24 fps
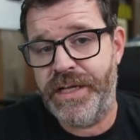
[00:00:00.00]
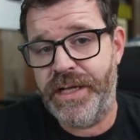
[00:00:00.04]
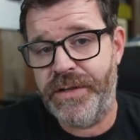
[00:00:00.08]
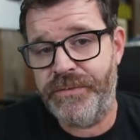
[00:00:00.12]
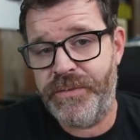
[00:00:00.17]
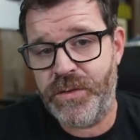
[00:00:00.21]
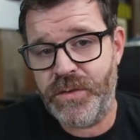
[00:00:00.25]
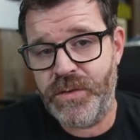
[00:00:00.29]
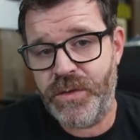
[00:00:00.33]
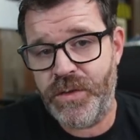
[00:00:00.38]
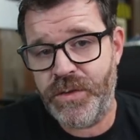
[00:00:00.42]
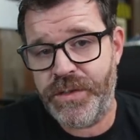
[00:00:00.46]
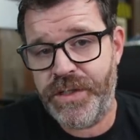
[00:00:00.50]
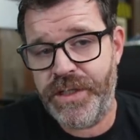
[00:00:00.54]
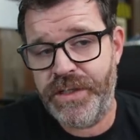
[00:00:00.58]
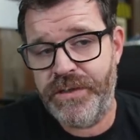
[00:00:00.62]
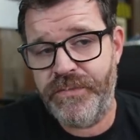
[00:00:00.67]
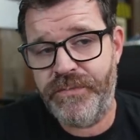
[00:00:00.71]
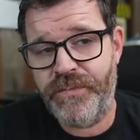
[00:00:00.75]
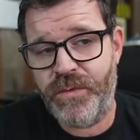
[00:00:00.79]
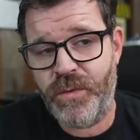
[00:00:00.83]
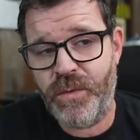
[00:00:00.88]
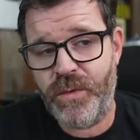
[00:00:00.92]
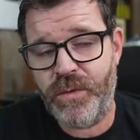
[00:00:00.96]
If you're looking
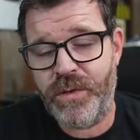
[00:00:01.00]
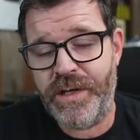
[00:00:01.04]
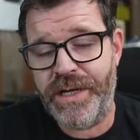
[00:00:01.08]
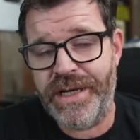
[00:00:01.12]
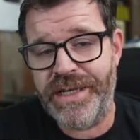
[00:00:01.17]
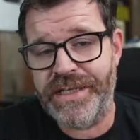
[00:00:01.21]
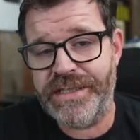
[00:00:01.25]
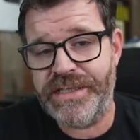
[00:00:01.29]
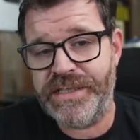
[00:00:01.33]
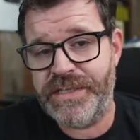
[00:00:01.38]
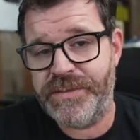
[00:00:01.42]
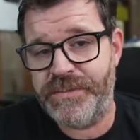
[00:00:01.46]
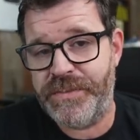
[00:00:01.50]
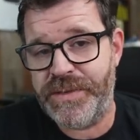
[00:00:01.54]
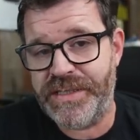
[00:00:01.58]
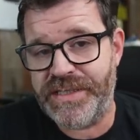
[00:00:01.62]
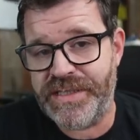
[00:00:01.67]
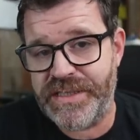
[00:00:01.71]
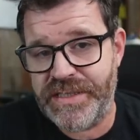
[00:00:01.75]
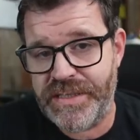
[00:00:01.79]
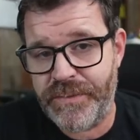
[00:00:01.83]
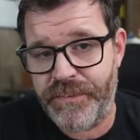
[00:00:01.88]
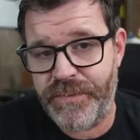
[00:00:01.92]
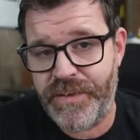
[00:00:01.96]
for a
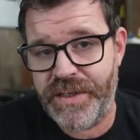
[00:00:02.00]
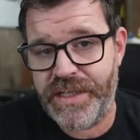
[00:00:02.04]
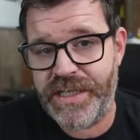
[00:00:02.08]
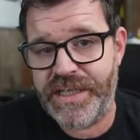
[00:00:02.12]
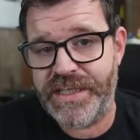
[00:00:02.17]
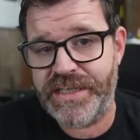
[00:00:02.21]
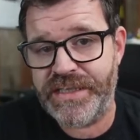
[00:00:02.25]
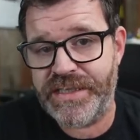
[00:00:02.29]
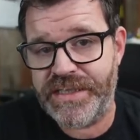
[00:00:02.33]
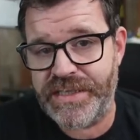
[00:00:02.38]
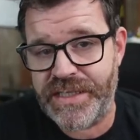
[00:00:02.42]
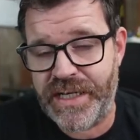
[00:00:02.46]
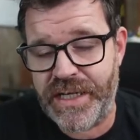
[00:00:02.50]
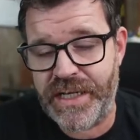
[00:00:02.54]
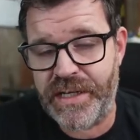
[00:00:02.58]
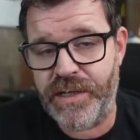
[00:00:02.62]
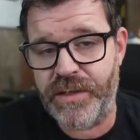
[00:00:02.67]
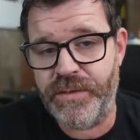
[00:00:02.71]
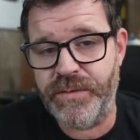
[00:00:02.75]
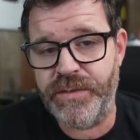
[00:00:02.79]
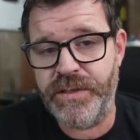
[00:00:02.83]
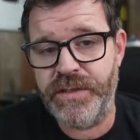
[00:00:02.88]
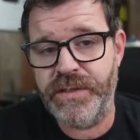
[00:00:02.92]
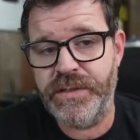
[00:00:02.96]
specific
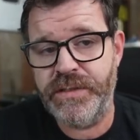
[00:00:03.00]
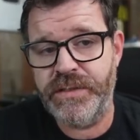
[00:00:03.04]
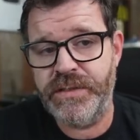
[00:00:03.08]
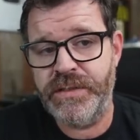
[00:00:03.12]
sound